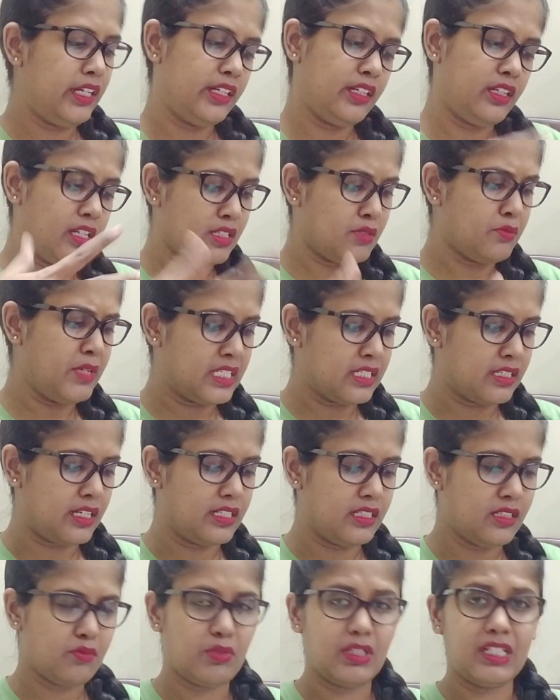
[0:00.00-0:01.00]
It does make
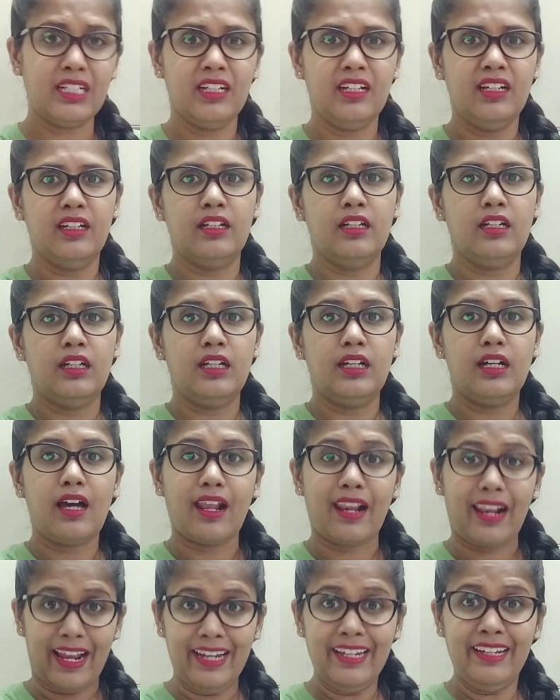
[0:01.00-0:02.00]
sense, but
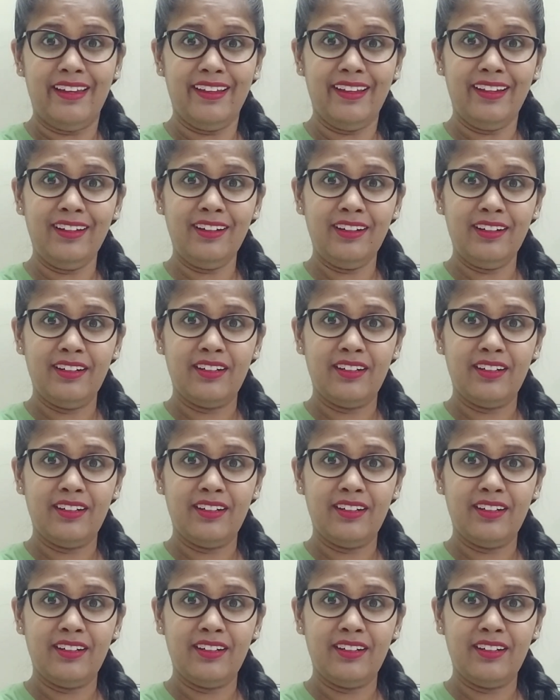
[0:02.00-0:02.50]
writing?